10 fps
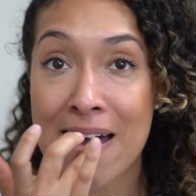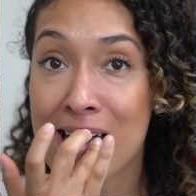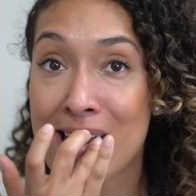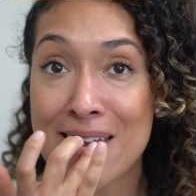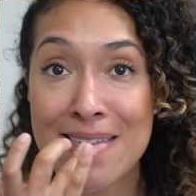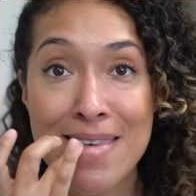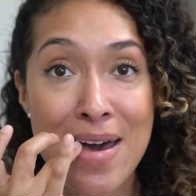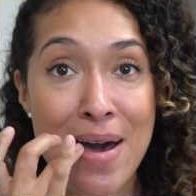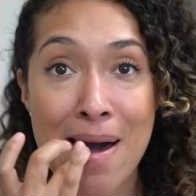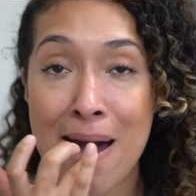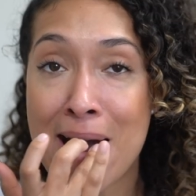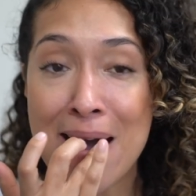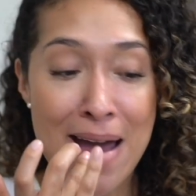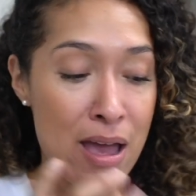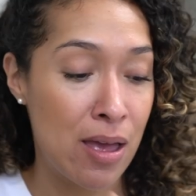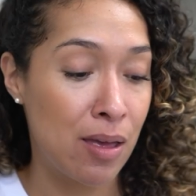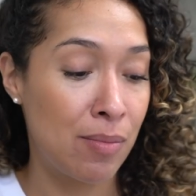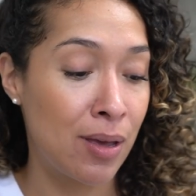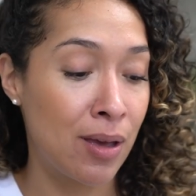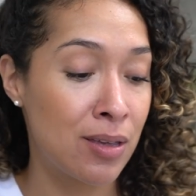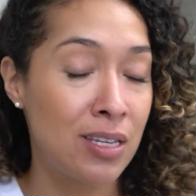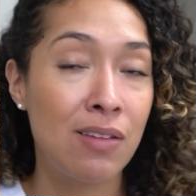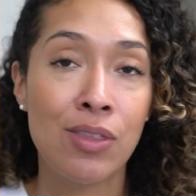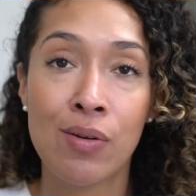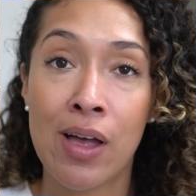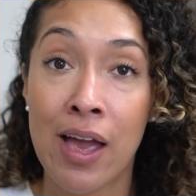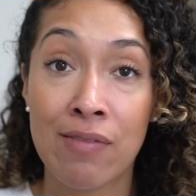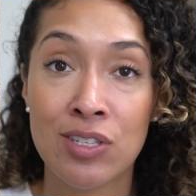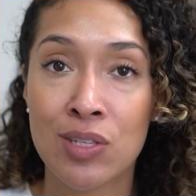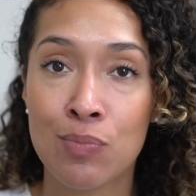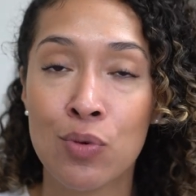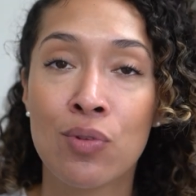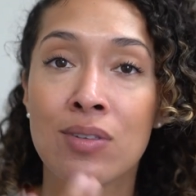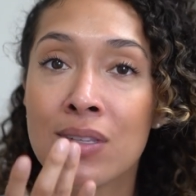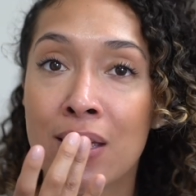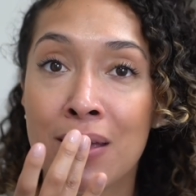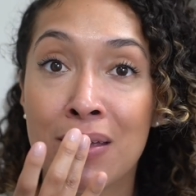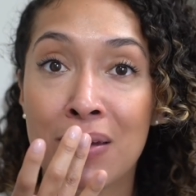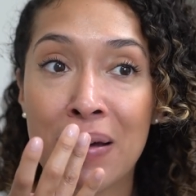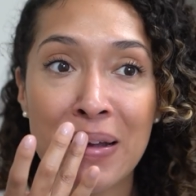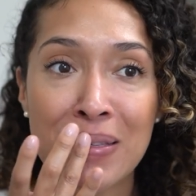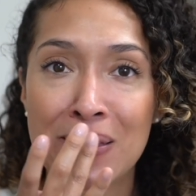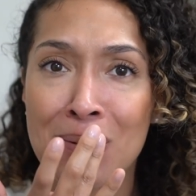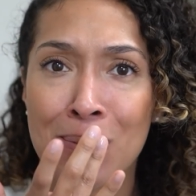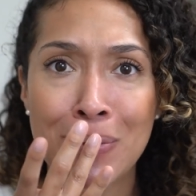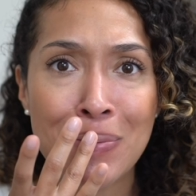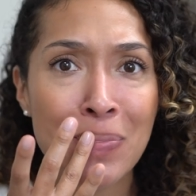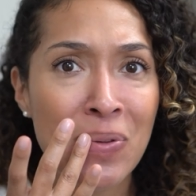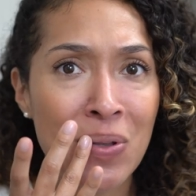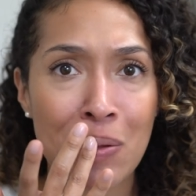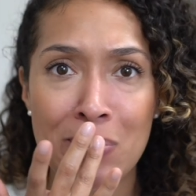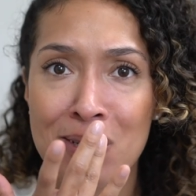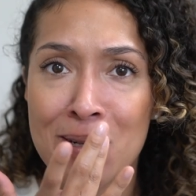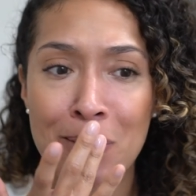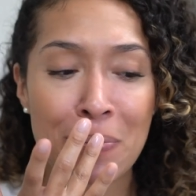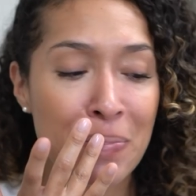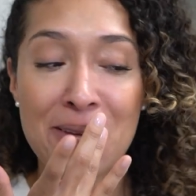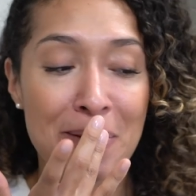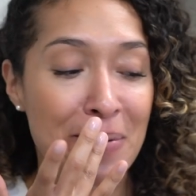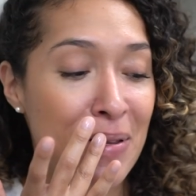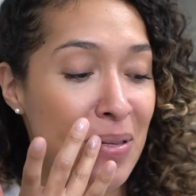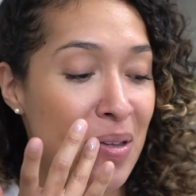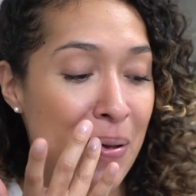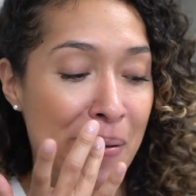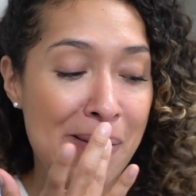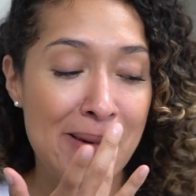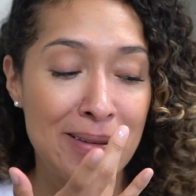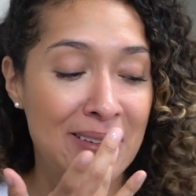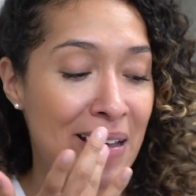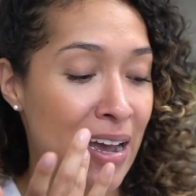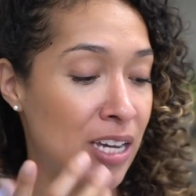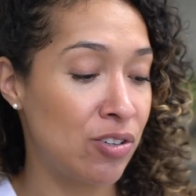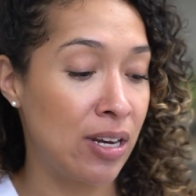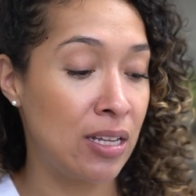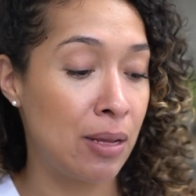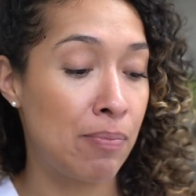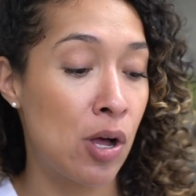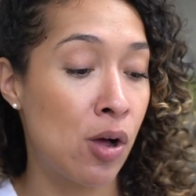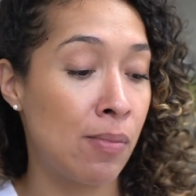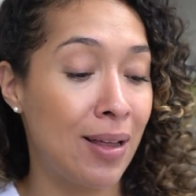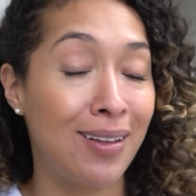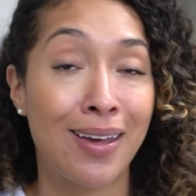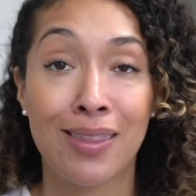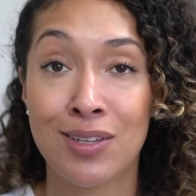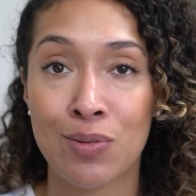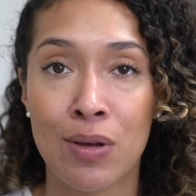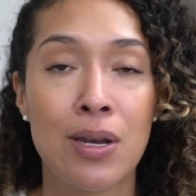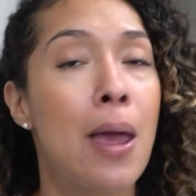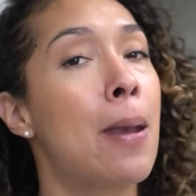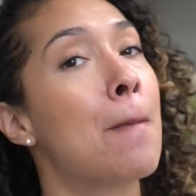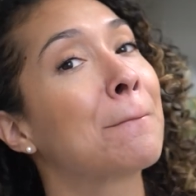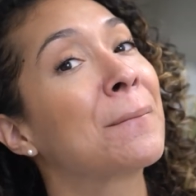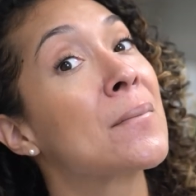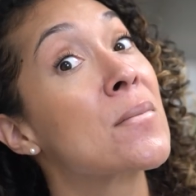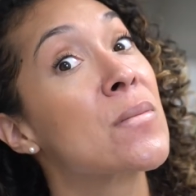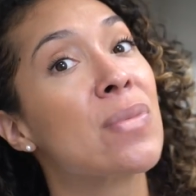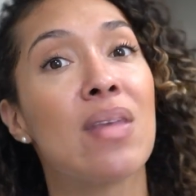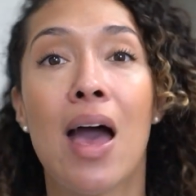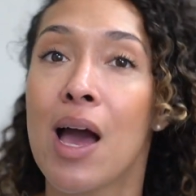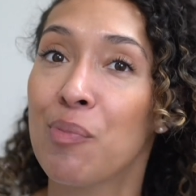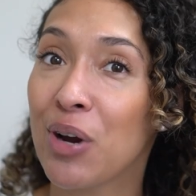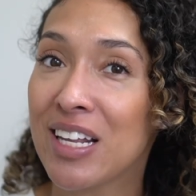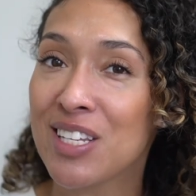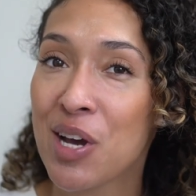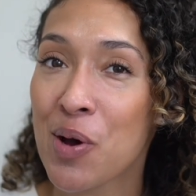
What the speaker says: Like that. Because even though I'll have smooth skin, I still want smooth lips too. So just a nice hydrating lip balm like this one, and I'm ready to